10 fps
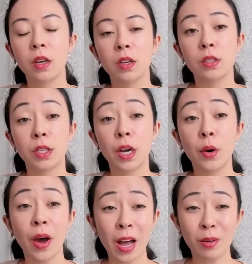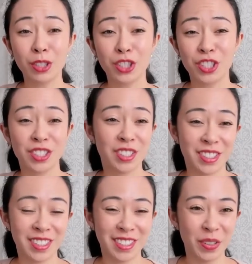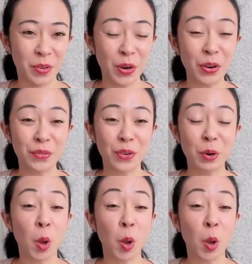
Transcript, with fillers: So I will just confirm